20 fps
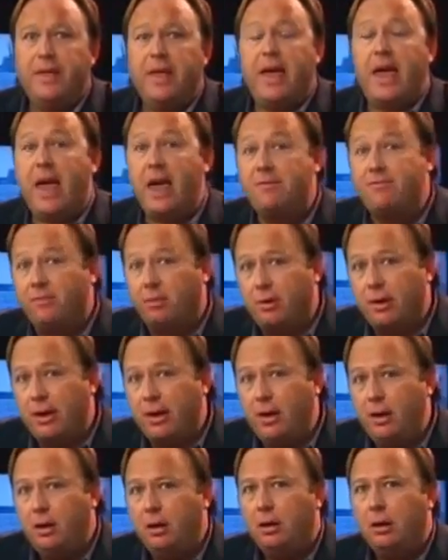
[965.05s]

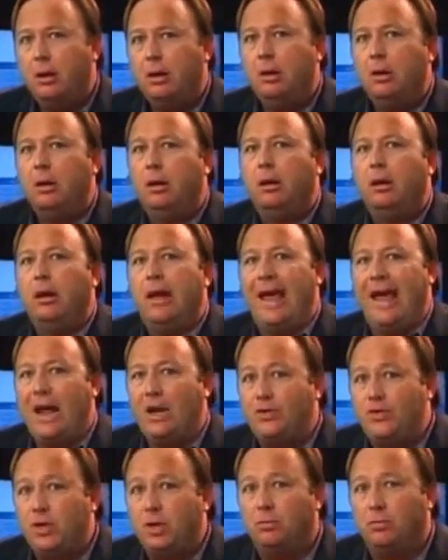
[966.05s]
Every
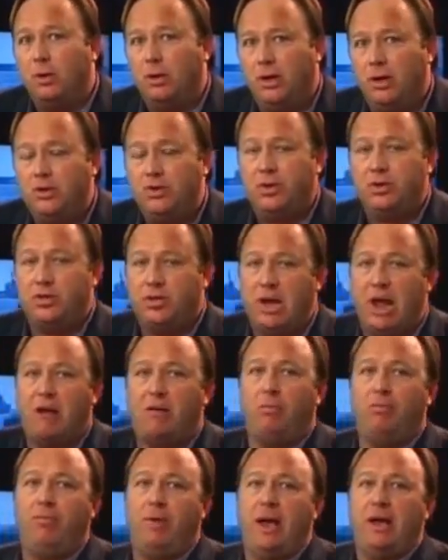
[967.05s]
ancient religion
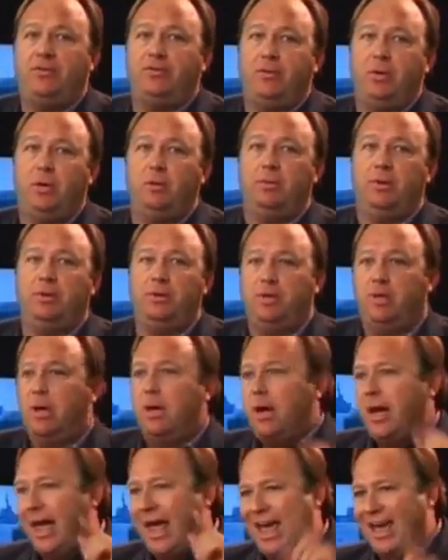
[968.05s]
sacrificed humans.
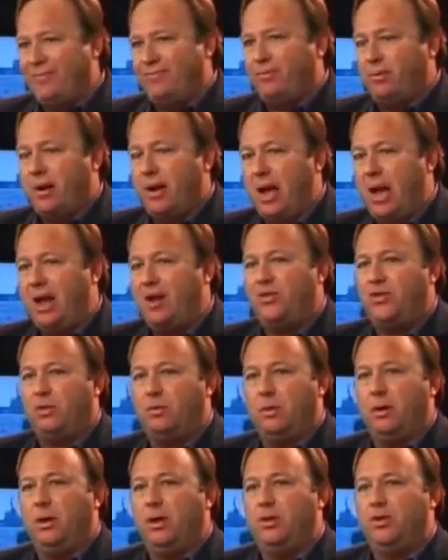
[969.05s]
Every ancient
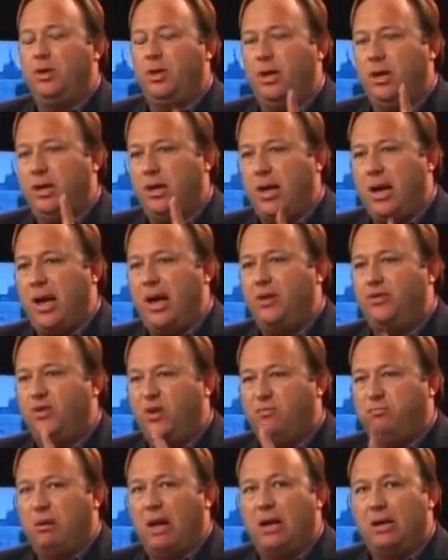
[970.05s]
religion engaged
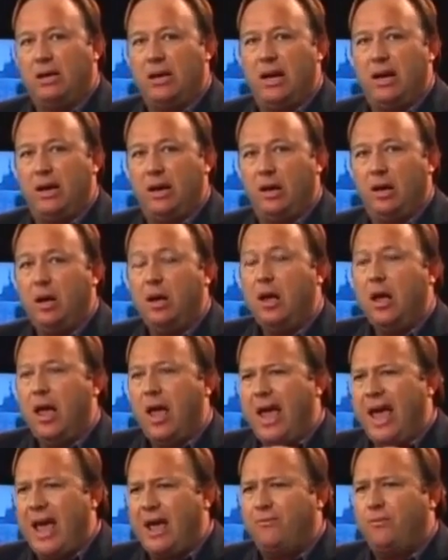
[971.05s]
in bloodletting.
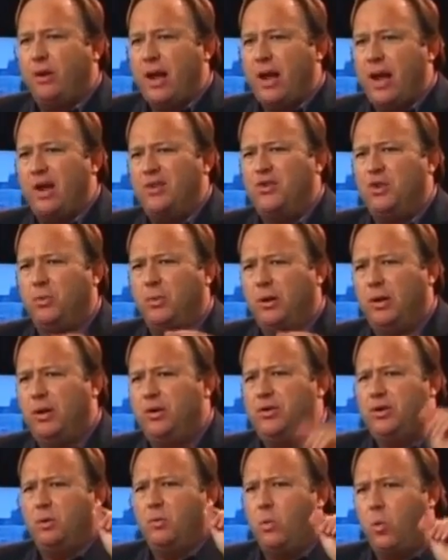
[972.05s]
Every ancient
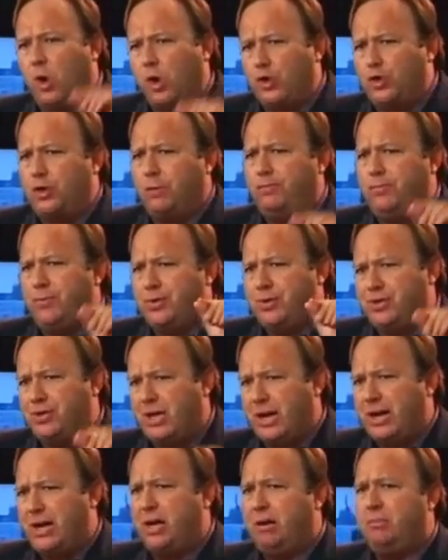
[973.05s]
religion worshiped the
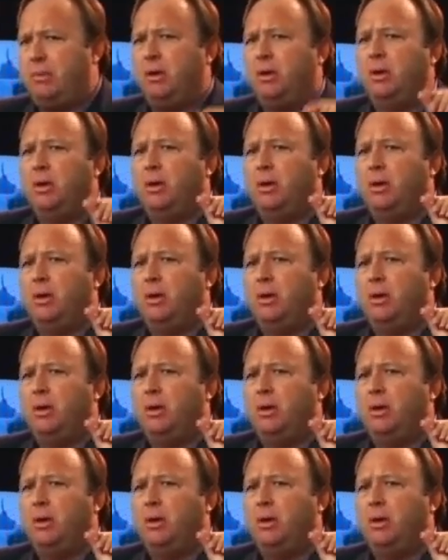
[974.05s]
same